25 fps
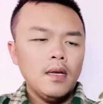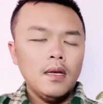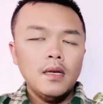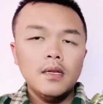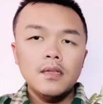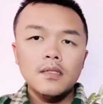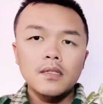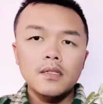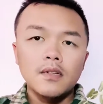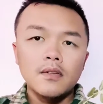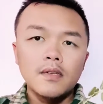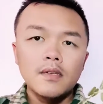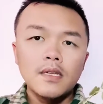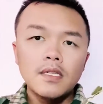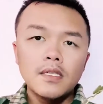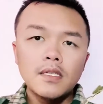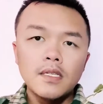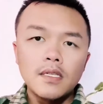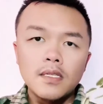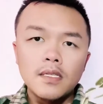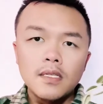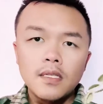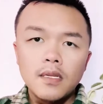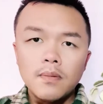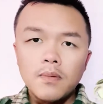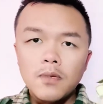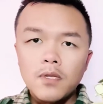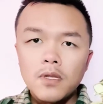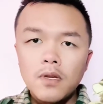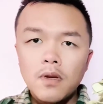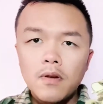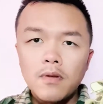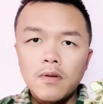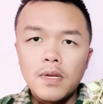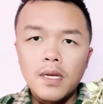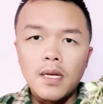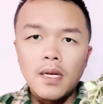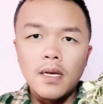So this is the
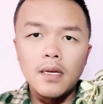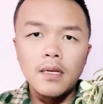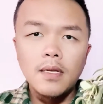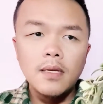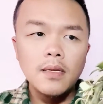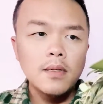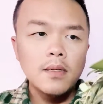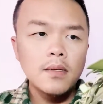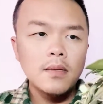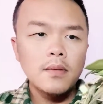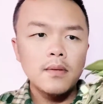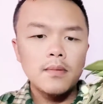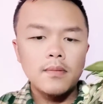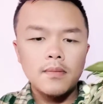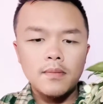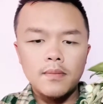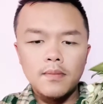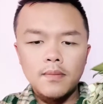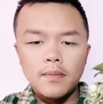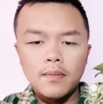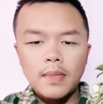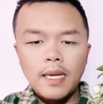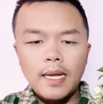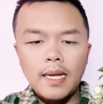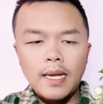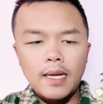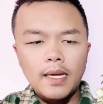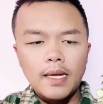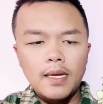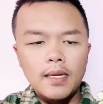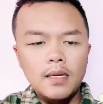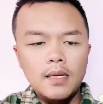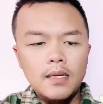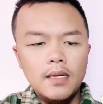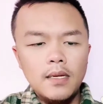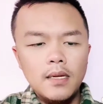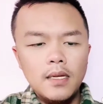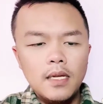Burtoniae,
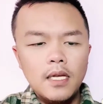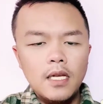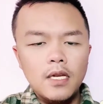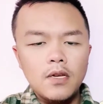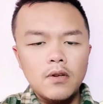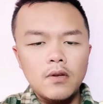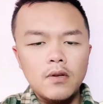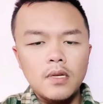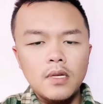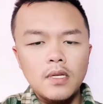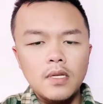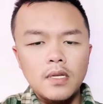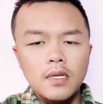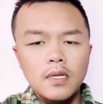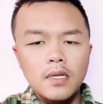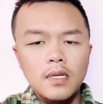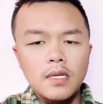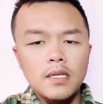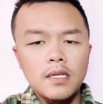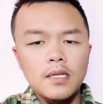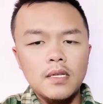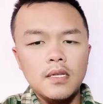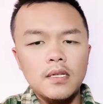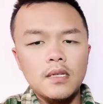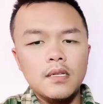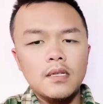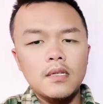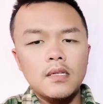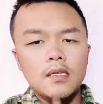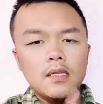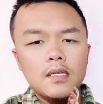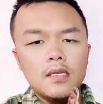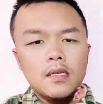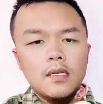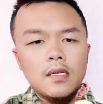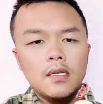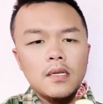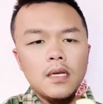and here it
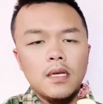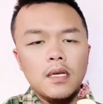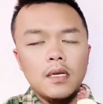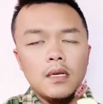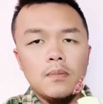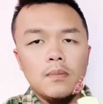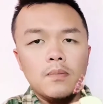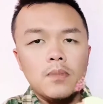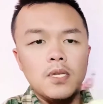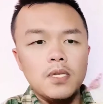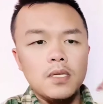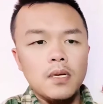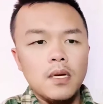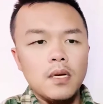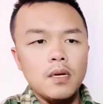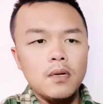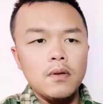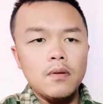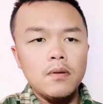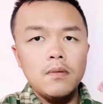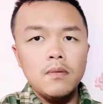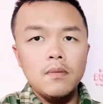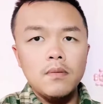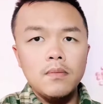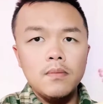is a peduncle.